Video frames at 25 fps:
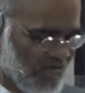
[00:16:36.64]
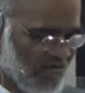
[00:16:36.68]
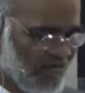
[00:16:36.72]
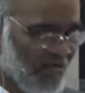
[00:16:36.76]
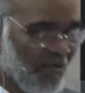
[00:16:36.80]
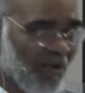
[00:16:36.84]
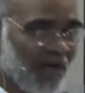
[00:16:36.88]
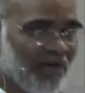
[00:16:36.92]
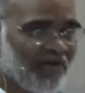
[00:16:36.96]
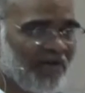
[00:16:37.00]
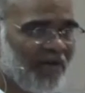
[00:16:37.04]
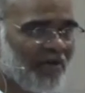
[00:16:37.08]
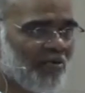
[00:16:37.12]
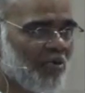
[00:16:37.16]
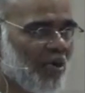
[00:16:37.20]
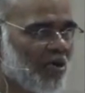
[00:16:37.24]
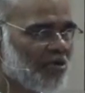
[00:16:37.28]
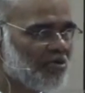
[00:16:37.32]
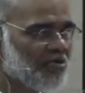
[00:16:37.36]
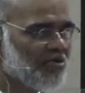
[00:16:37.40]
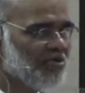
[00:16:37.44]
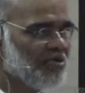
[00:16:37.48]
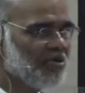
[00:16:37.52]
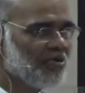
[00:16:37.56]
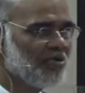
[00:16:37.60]
wondering
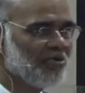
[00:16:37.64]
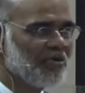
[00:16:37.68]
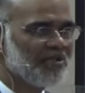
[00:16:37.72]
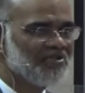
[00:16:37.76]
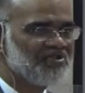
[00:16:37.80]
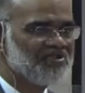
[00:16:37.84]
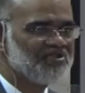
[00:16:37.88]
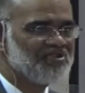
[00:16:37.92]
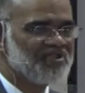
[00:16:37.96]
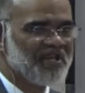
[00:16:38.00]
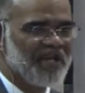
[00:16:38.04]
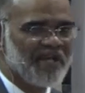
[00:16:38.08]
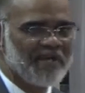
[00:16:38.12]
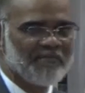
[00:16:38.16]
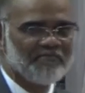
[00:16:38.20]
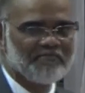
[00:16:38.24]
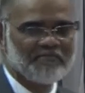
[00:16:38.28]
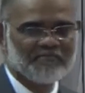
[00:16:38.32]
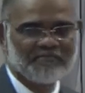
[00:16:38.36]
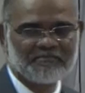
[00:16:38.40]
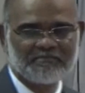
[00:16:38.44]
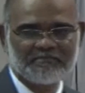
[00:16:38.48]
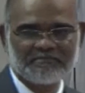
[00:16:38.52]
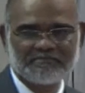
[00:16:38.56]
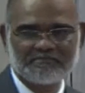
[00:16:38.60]
what to do with shame.
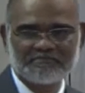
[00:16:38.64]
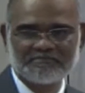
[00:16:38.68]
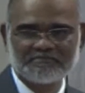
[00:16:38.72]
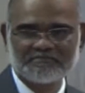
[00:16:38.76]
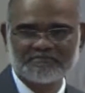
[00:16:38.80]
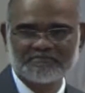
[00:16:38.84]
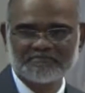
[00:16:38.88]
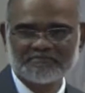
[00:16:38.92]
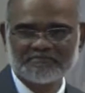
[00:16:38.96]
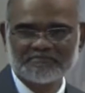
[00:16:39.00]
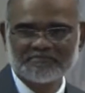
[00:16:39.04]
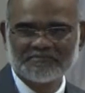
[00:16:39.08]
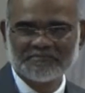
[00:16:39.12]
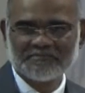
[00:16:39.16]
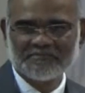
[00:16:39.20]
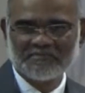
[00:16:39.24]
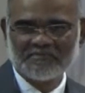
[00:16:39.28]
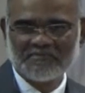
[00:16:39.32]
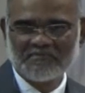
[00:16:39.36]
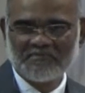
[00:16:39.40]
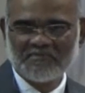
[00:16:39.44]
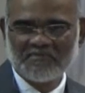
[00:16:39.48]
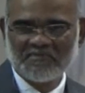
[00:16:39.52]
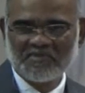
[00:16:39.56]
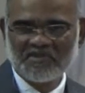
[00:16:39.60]

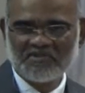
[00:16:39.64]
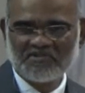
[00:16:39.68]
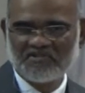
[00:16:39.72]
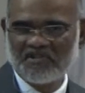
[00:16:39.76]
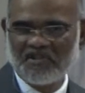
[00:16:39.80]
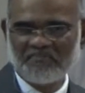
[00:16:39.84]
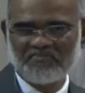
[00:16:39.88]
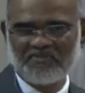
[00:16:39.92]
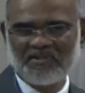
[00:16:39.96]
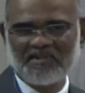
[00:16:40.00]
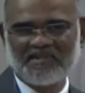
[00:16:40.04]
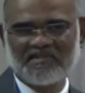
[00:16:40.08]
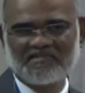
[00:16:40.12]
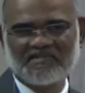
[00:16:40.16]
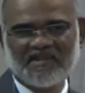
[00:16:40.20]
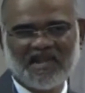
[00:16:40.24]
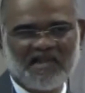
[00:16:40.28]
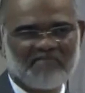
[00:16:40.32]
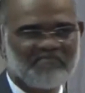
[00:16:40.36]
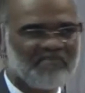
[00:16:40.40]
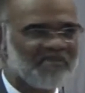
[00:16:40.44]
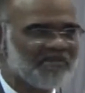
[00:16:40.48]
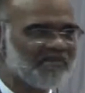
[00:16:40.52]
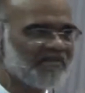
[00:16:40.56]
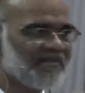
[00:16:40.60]
Something has
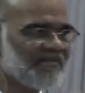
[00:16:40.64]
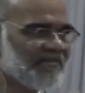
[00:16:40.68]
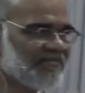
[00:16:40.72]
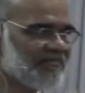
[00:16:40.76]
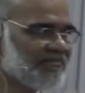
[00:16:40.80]
happened.